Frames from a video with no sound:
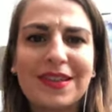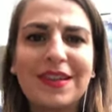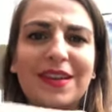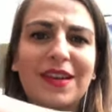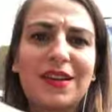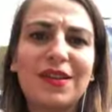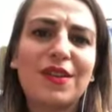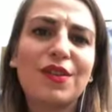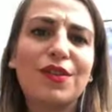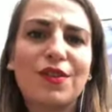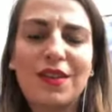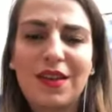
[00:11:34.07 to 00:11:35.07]
a,
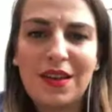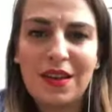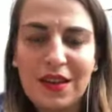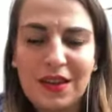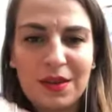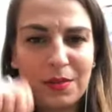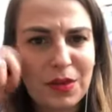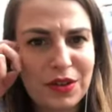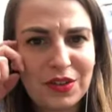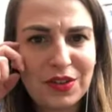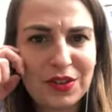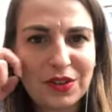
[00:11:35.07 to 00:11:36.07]
a,
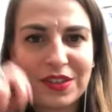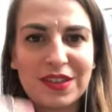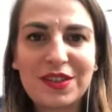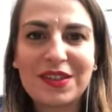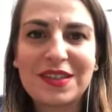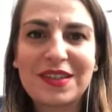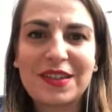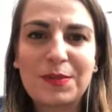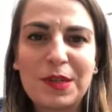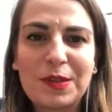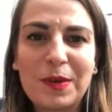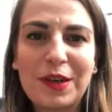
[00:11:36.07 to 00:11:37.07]
much longer series that I
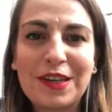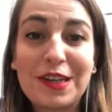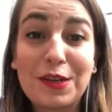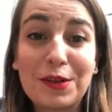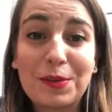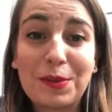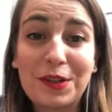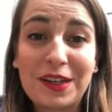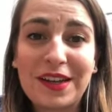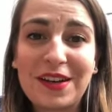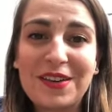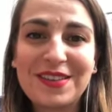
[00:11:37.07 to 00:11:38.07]
spent about a year
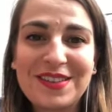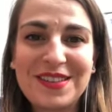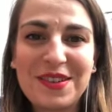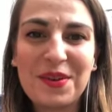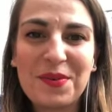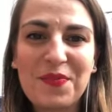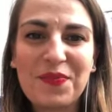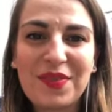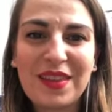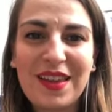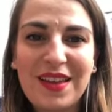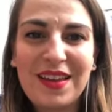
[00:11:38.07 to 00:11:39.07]
working on. So
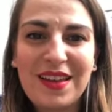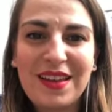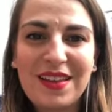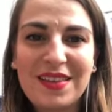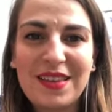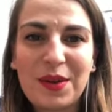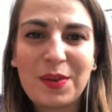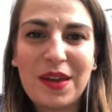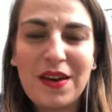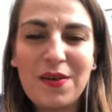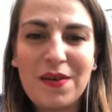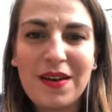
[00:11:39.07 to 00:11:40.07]
there we
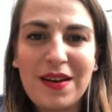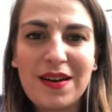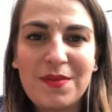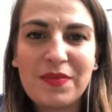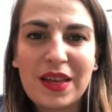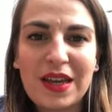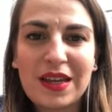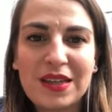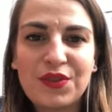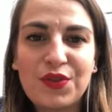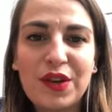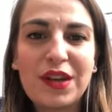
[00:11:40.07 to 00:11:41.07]
go. Um,
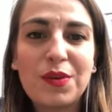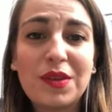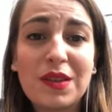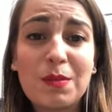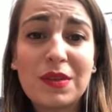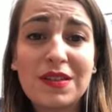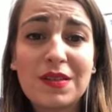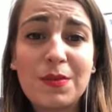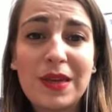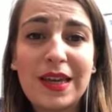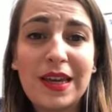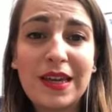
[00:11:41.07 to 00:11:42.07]
and for anyone that missed the
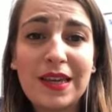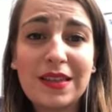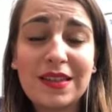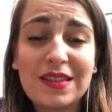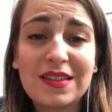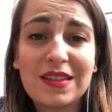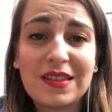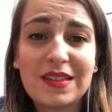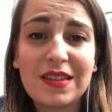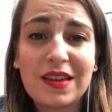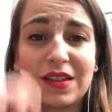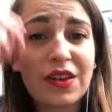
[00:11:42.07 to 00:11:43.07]
beginning, this
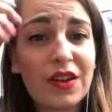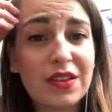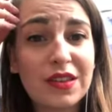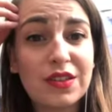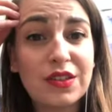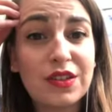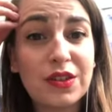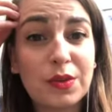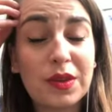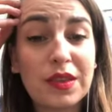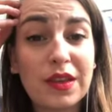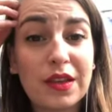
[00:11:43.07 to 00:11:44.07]
is a talk that's to do
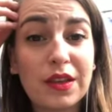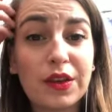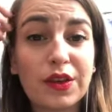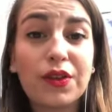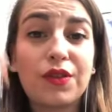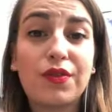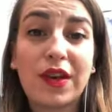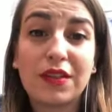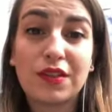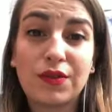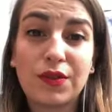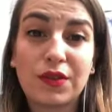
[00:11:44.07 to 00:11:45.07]
with the Lacuna
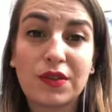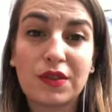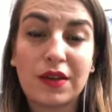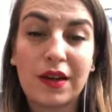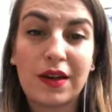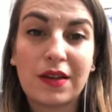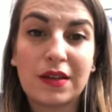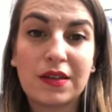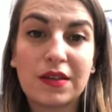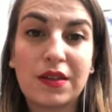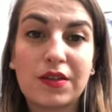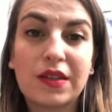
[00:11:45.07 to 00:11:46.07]
Festivals uh,
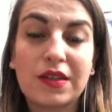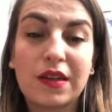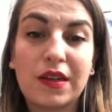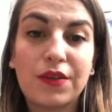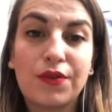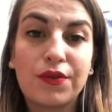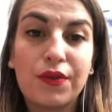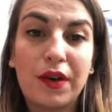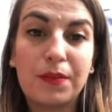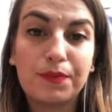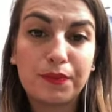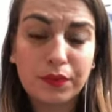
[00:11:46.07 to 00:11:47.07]
series that have
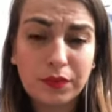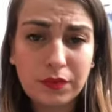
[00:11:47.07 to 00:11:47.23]
um,